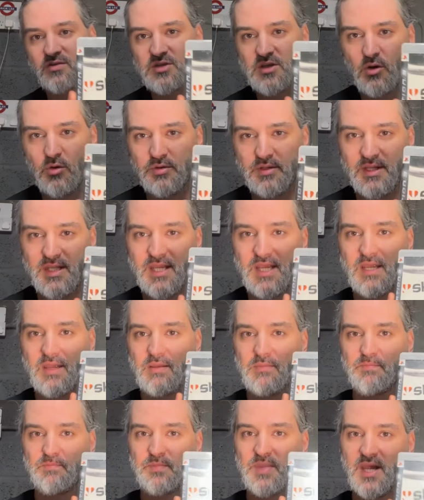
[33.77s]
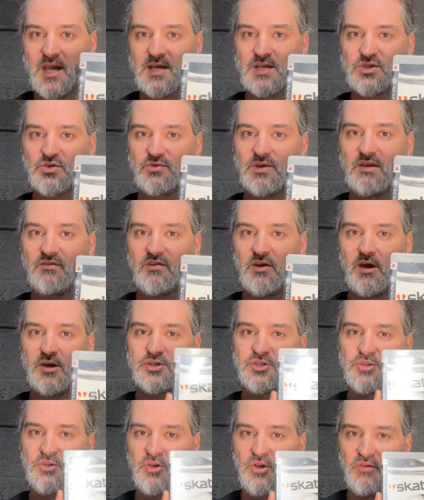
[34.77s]
sold the PS3
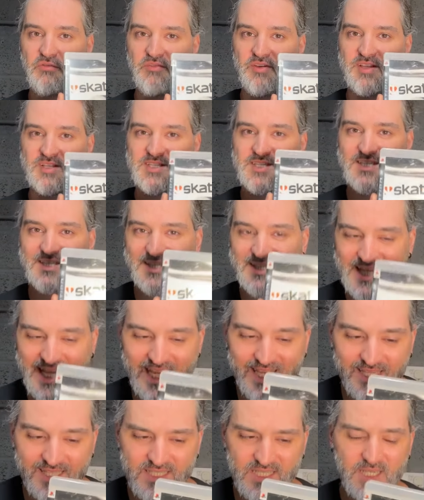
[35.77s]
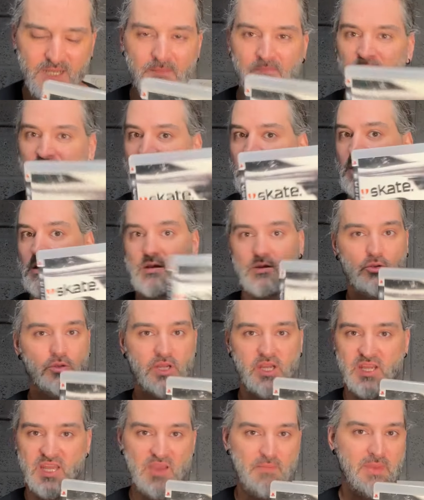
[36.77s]
version of Skate. Got
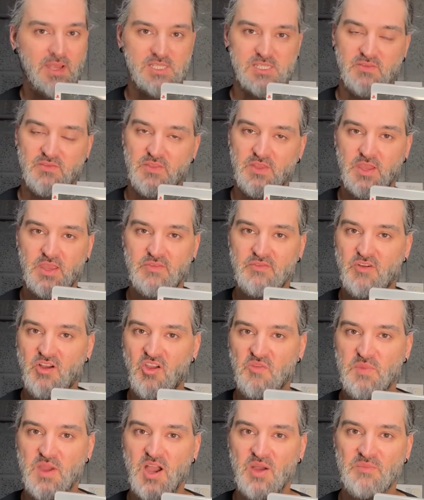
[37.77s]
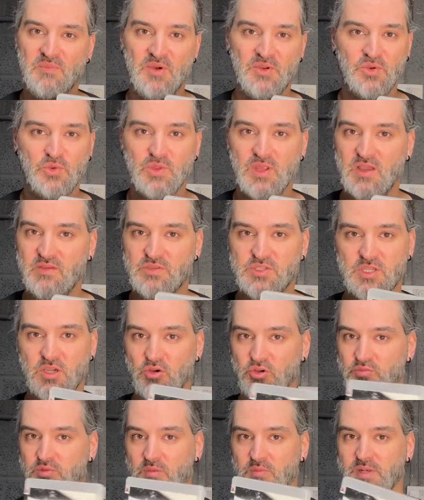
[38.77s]
it in that massive £35 bundle that I've
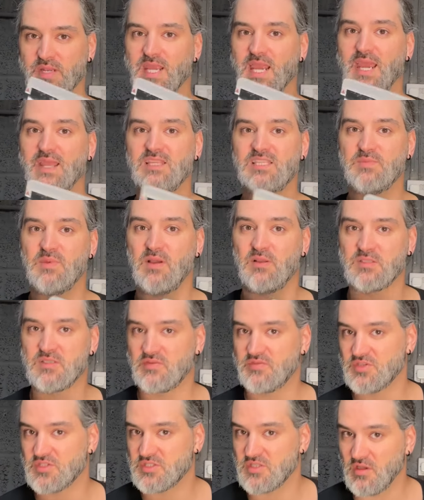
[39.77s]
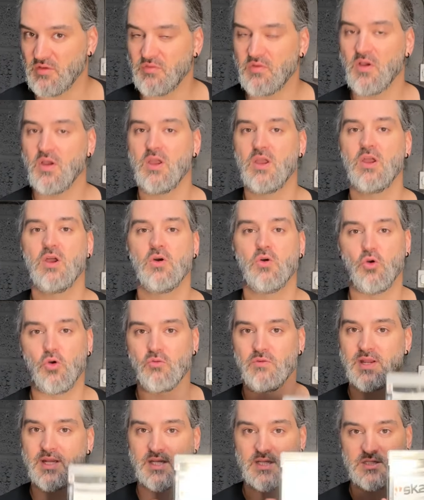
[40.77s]
sold probably £80 worth of stuff
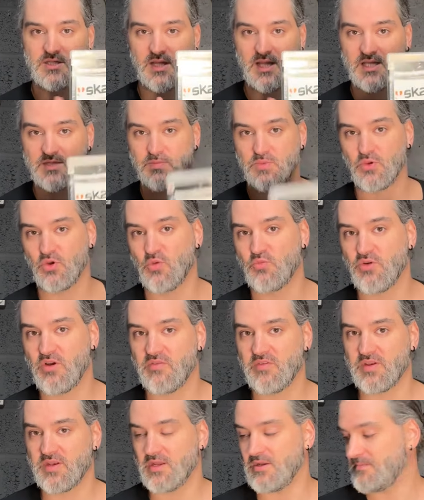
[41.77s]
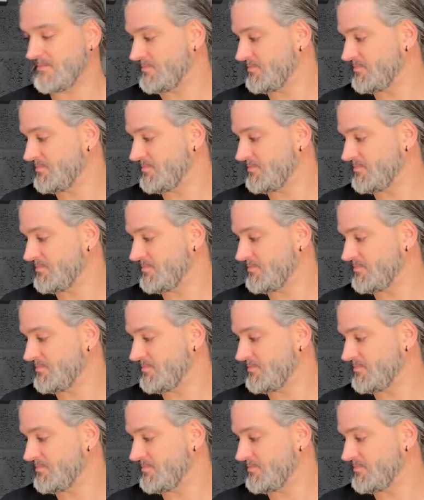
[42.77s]
already. So that's pure profit now.